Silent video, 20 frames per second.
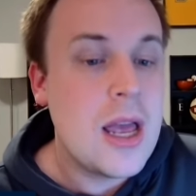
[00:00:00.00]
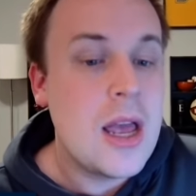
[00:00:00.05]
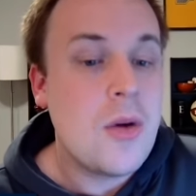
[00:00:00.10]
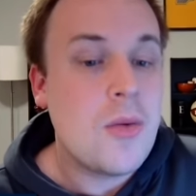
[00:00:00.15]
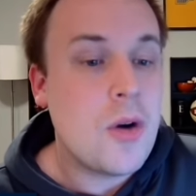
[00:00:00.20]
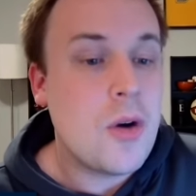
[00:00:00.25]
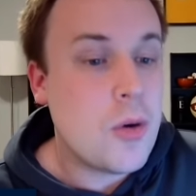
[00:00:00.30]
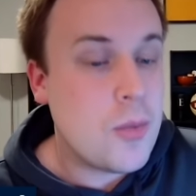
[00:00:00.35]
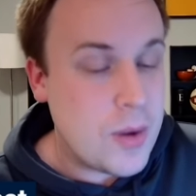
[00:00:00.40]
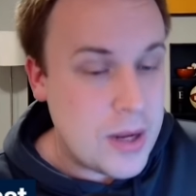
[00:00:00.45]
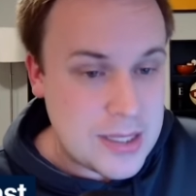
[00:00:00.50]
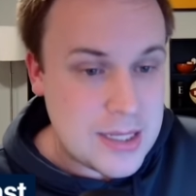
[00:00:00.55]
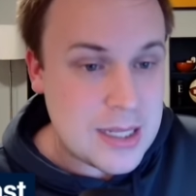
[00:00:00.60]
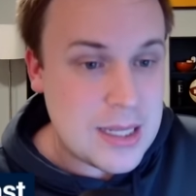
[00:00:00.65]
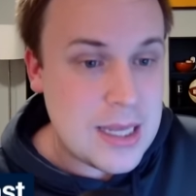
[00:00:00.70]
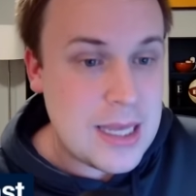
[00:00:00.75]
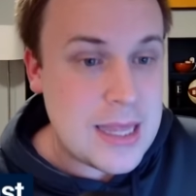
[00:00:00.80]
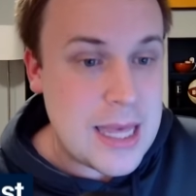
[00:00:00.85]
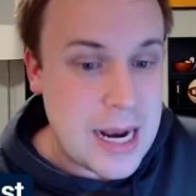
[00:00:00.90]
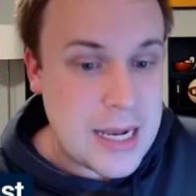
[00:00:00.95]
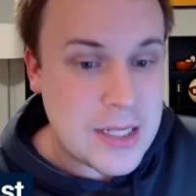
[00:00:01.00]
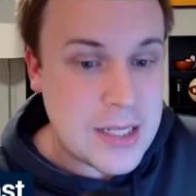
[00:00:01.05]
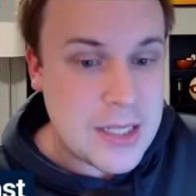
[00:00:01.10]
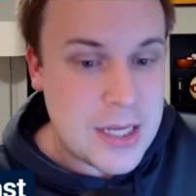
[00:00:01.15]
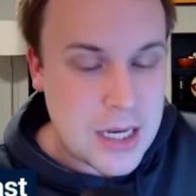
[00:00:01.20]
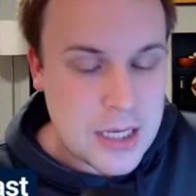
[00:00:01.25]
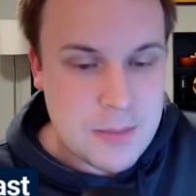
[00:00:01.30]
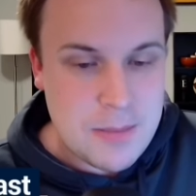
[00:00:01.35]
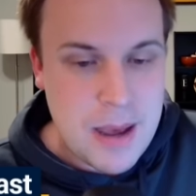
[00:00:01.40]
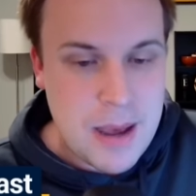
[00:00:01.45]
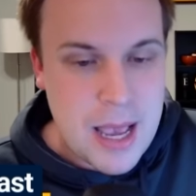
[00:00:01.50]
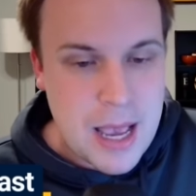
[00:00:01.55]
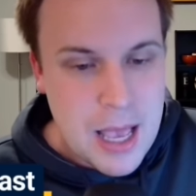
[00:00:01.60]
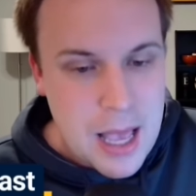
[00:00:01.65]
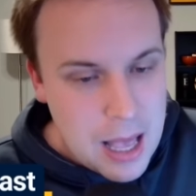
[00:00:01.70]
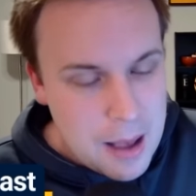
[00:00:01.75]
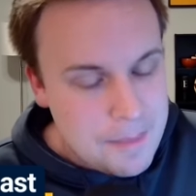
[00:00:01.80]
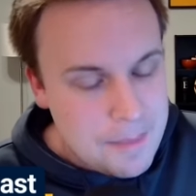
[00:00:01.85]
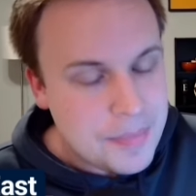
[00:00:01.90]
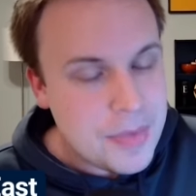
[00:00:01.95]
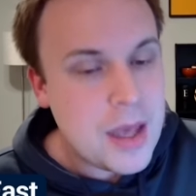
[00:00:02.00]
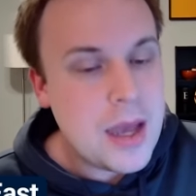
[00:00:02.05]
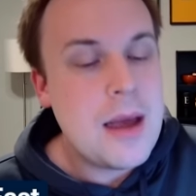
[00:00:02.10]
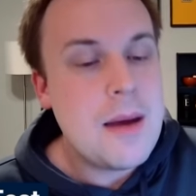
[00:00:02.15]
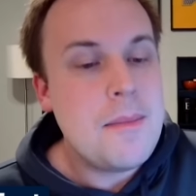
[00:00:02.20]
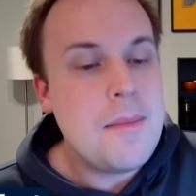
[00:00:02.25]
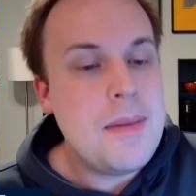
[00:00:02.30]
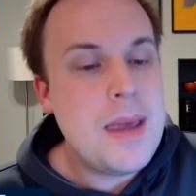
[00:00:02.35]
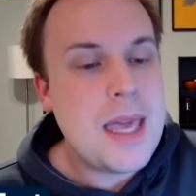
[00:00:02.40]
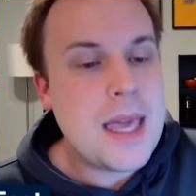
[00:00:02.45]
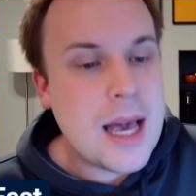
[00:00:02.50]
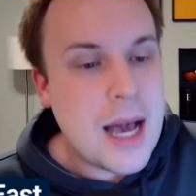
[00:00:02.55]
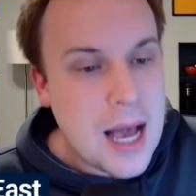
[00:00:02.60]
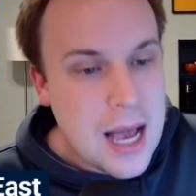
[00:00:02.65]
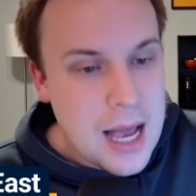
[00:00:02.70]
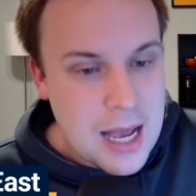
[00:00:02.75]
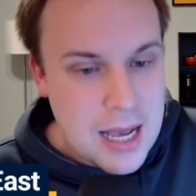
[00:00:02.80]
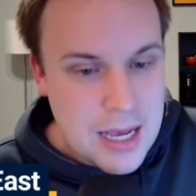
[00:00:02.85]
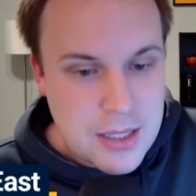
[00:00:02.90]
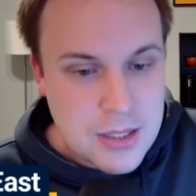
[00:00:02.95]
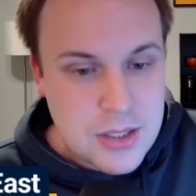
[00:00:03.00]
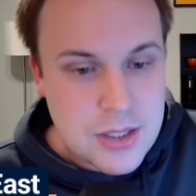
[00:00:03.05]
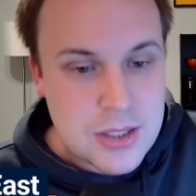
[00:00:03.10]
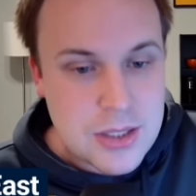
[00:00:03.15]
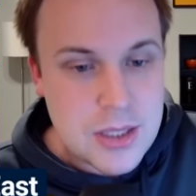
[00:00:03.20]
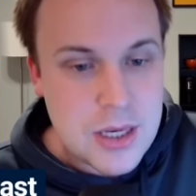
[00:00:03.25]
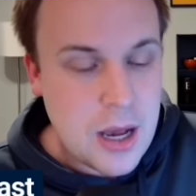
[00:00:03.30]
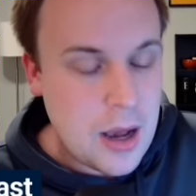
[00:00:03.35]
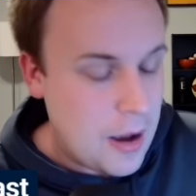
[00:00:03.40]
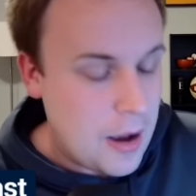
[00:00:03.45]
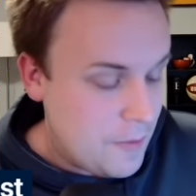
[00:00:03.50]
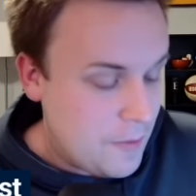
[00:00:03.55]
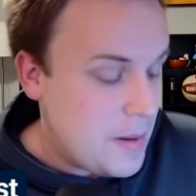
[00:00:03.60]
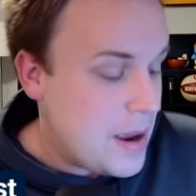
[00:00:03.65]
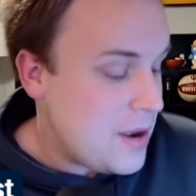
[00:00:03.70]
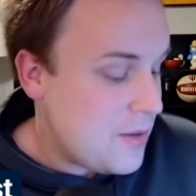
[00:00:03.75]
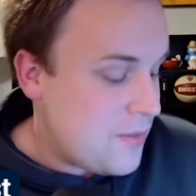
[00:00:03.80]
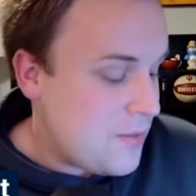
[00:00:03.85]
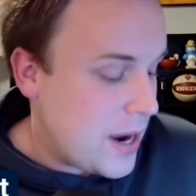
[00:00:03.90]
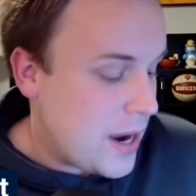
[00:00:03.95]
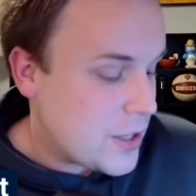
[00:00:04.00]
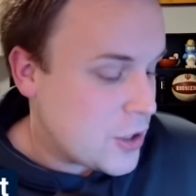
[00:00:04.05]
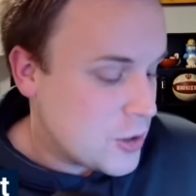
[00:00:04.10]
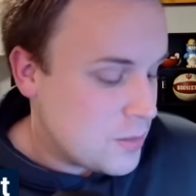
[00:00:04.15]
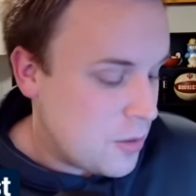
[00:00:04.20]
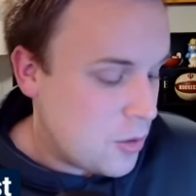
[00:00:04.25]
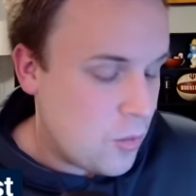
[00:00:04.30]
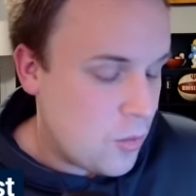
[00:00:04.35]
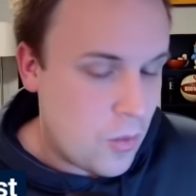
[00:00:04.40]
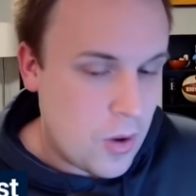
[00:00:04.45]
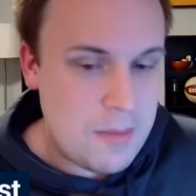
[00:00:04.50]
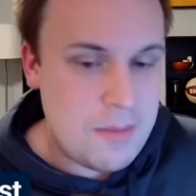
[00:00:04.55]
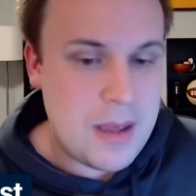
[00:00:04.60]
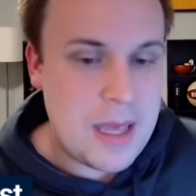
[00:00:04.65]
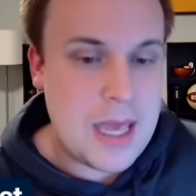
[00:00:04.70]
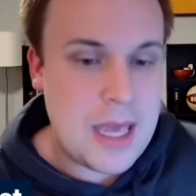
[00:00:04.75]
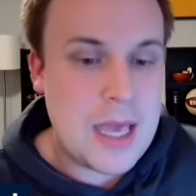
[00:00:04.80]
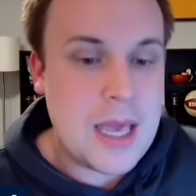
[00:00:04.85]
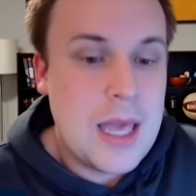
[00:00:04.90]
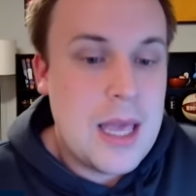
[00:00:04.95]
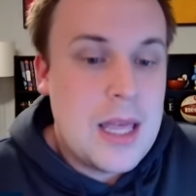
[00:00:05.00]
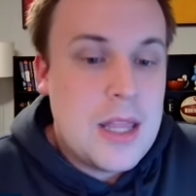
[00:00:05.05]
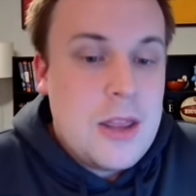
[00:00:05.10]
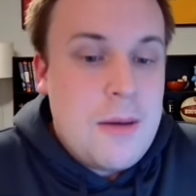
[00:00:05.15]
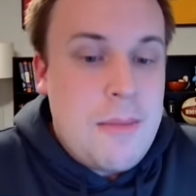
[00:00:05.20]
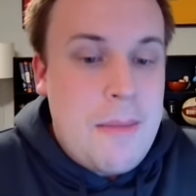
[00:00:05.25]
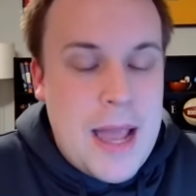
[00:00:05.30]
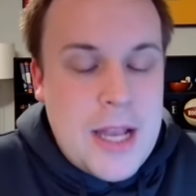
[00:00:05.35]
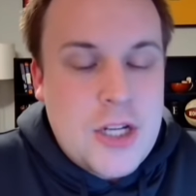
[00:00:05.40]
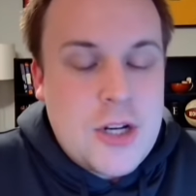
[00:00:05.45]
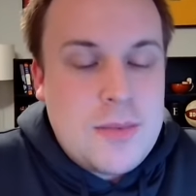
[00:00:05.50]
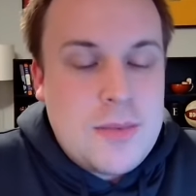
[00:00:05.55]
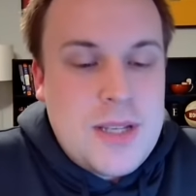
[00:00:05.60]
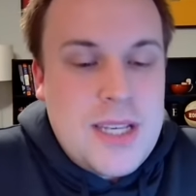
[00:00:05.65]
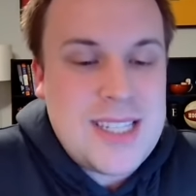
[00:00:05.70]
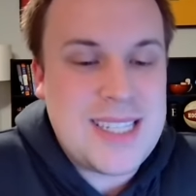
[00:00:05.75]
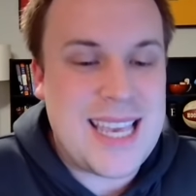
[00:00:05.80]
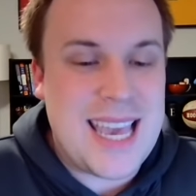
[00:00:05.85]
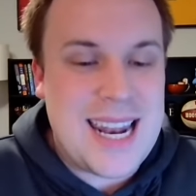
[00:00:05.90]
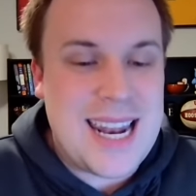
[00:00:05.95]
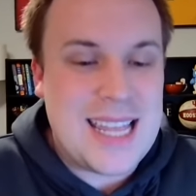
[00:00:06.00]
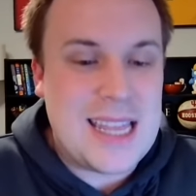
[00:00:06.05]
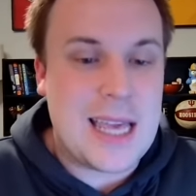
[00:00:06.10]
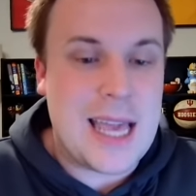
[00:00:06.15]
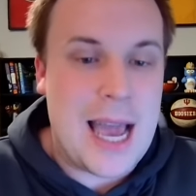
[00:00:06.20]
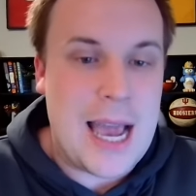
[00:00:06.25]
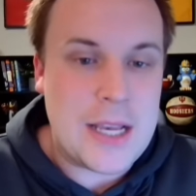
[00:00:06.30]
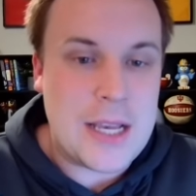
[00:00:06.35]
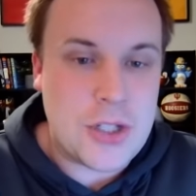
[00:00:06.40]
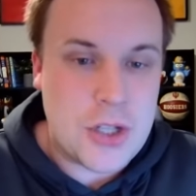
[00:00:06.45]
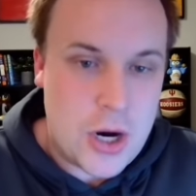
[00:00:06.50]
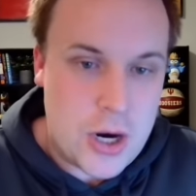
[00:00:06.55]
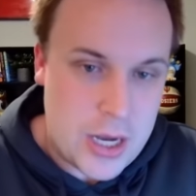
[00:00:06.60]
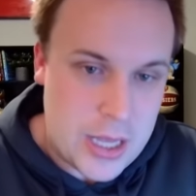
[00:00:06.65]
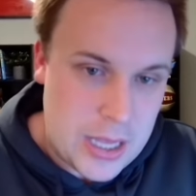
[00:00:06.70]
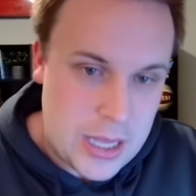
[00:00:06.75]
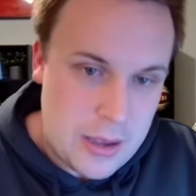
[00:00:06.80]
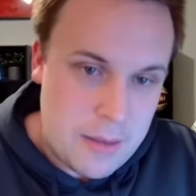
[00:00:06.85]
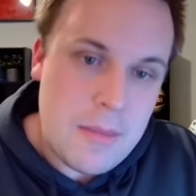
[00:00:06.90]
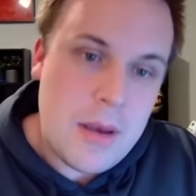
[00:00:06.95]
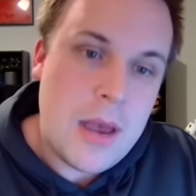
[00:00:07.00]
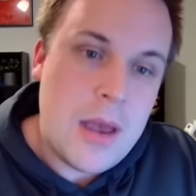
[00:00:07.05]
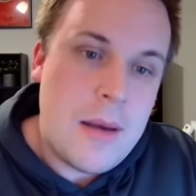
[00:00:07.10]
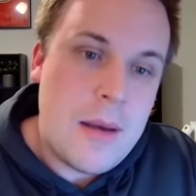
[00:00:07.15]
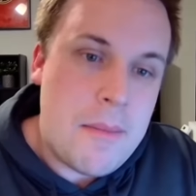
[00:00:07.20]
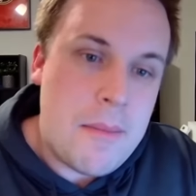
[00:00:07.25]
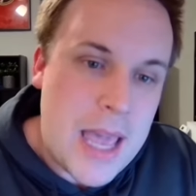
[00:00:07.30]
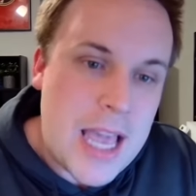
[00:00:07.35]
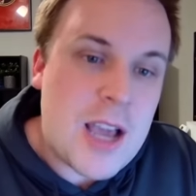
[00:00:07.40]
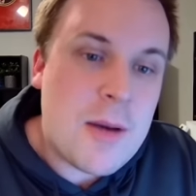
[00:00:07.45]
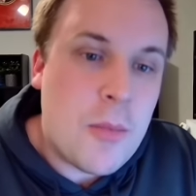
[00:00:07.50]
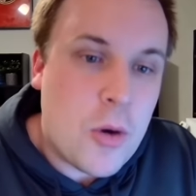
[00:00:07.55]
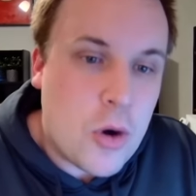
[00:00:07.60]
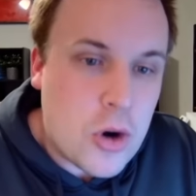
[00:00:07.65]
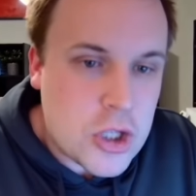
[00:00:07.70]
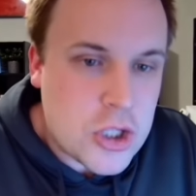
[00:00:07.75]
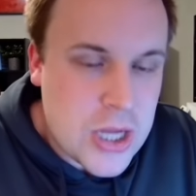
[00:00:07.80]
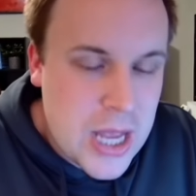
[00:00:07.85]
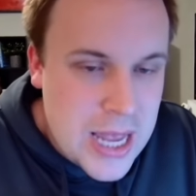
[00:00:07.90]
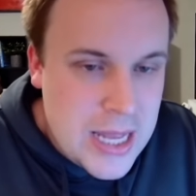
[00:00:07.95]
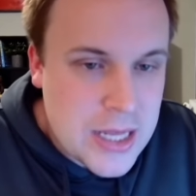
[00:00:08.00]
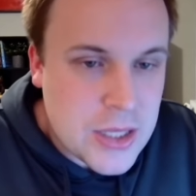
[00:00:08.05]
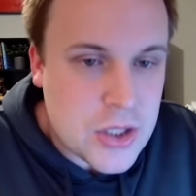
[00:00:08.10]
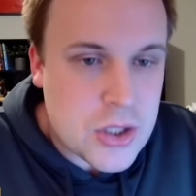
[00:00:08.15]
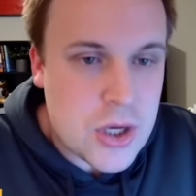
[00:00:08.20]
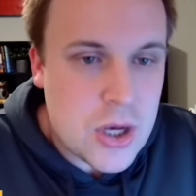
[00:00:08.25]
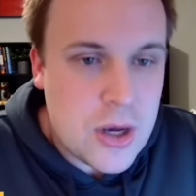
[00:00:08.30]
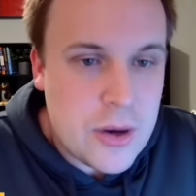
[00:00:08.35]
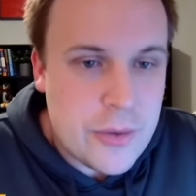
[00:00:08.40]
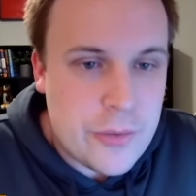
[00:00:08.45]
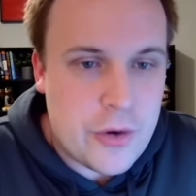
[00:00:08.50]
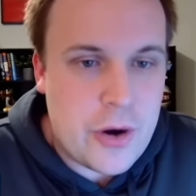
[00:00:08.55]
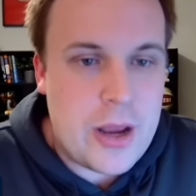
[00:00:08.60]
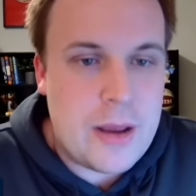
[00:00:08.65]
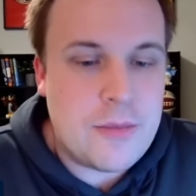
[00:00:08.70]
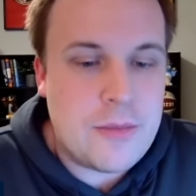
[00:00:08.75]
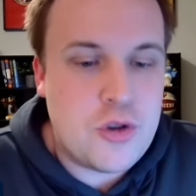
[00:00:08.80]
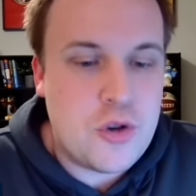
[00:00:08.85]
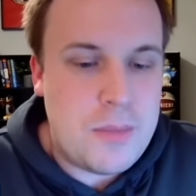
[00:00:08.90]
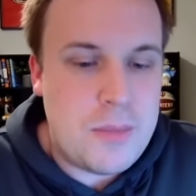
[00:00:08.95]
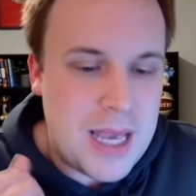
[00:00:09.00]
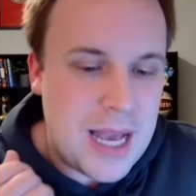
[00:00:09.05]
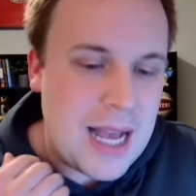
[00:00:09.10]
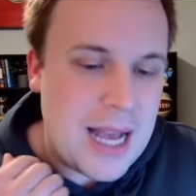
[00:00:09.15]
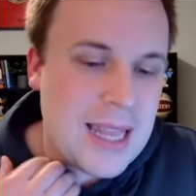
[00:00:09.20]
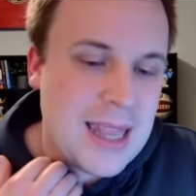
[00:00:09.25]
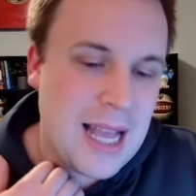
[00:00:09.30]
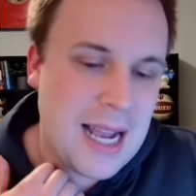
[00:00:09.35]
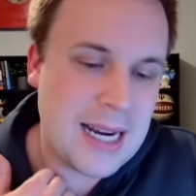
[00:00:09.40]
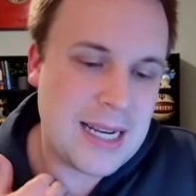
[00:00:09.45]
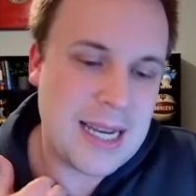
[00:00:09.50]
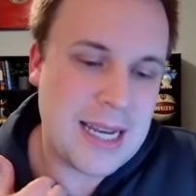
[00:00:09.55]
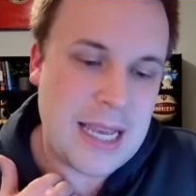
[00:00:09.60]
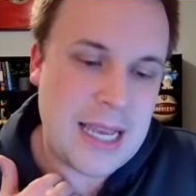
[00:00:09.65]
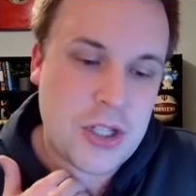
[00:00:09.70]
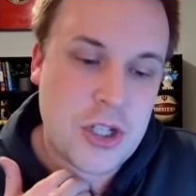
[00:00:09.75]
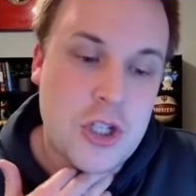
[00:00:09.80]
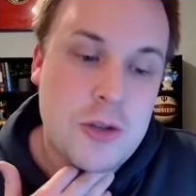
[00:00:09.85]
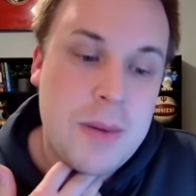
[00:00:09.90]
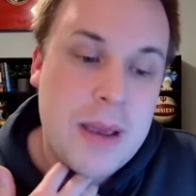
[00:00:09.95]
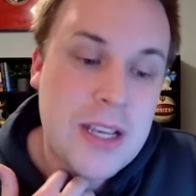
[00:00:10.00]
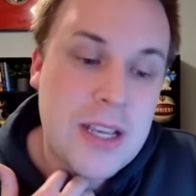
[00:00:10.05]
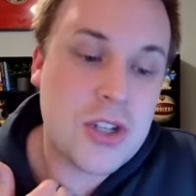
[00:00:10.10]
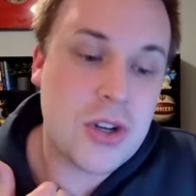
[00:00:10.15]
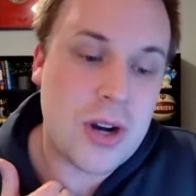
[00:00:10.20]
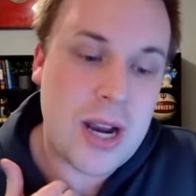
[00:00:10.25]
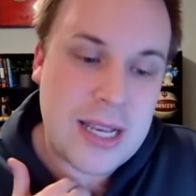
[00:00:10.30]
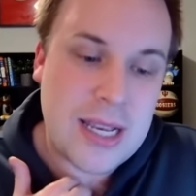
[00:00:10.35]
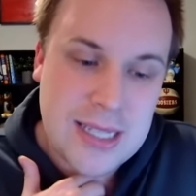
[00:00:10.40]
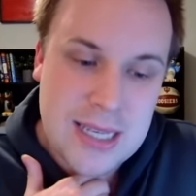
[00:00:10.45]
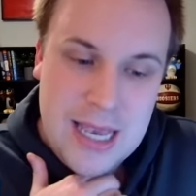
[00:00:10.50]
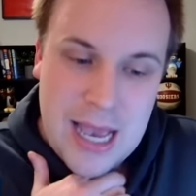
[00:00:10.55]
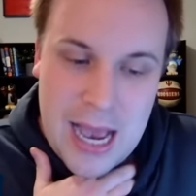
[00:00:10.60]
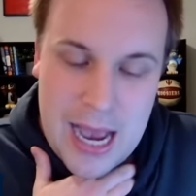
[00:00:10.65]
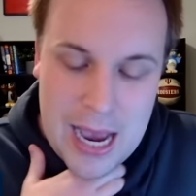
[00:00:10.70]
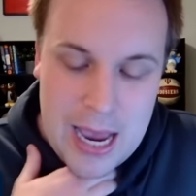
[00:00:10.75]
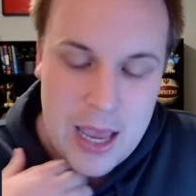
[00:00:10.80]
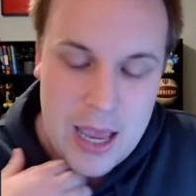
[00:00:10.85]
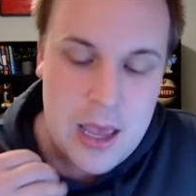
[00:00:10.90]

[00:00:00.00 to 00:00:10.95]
Well, recently that has ticked back up because of many factors, but one being the matchups he's getting, the guys guarding him, make more sense for him to be unlocked as a spacer, as a guy